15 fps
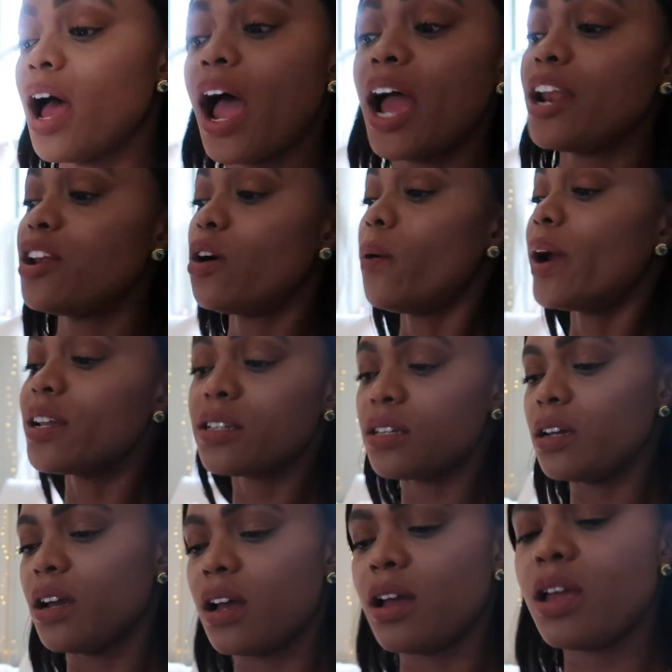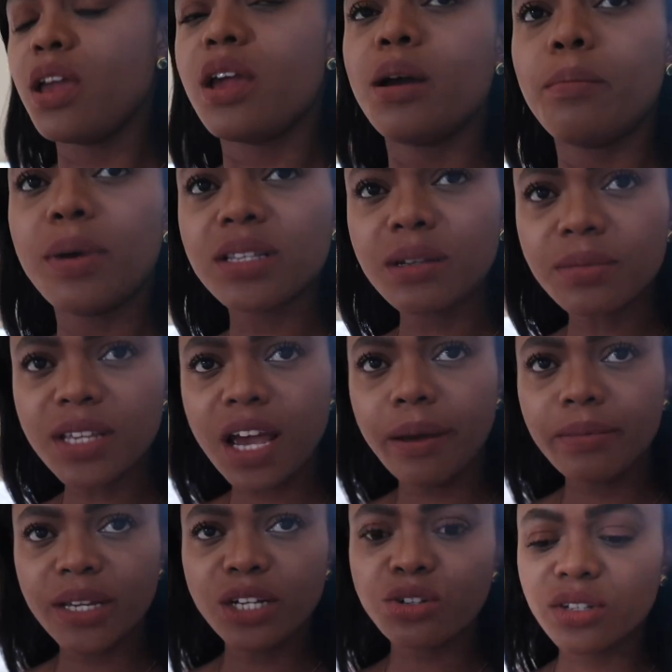I had no idea. But
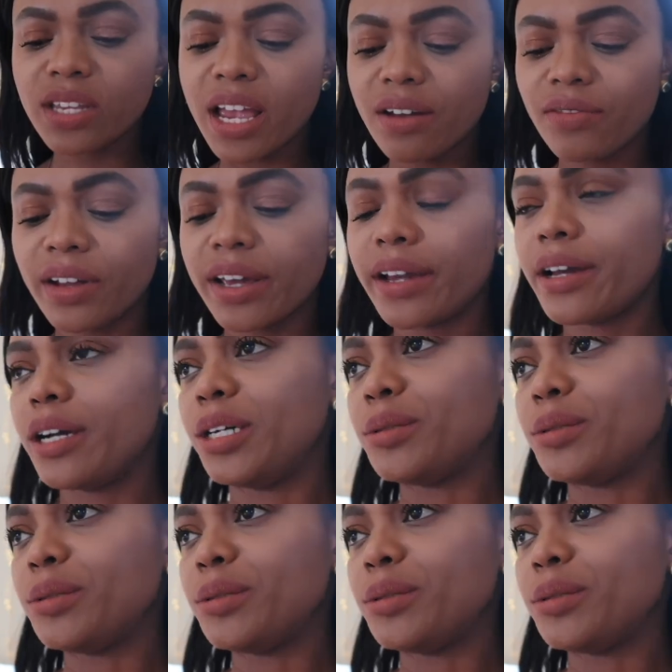sometimes I just have like